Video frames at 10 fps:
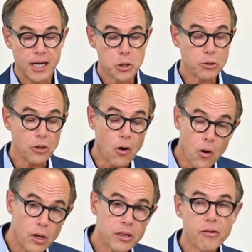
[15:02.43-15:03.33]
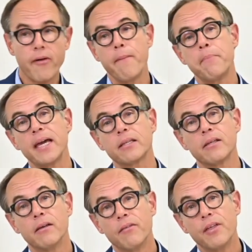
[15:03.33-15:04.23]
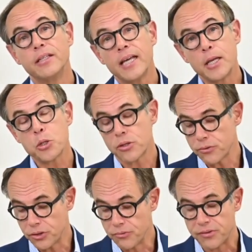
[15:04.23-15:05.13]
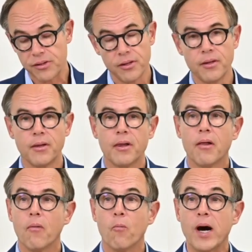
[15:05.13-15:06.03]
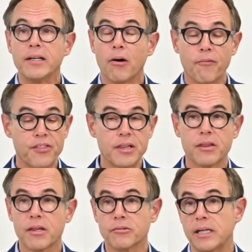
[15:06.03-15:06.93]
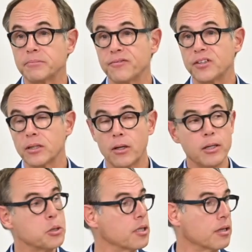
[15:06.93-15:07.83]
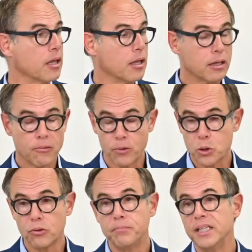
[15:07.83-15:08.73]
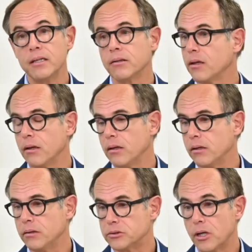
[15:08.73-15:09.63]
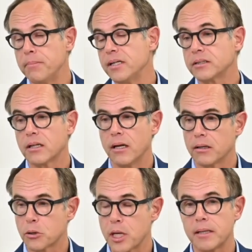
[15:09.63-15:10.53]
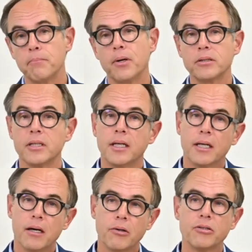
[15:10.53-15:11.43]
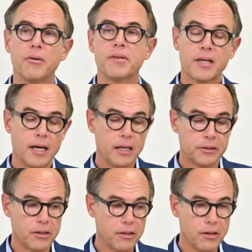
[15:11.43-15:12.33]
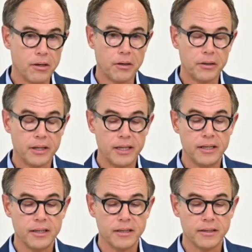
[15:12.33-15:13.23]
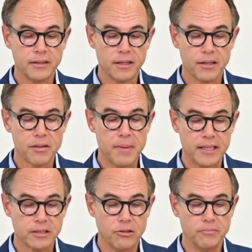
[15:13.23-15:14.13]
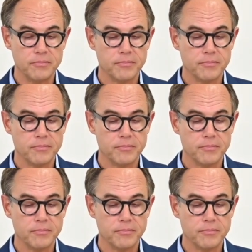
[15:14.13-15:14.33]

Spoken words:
and should also impact the intention to use one of these disruptive technologies, which could be a robot, a chatbot, autonomous car, or a smart home.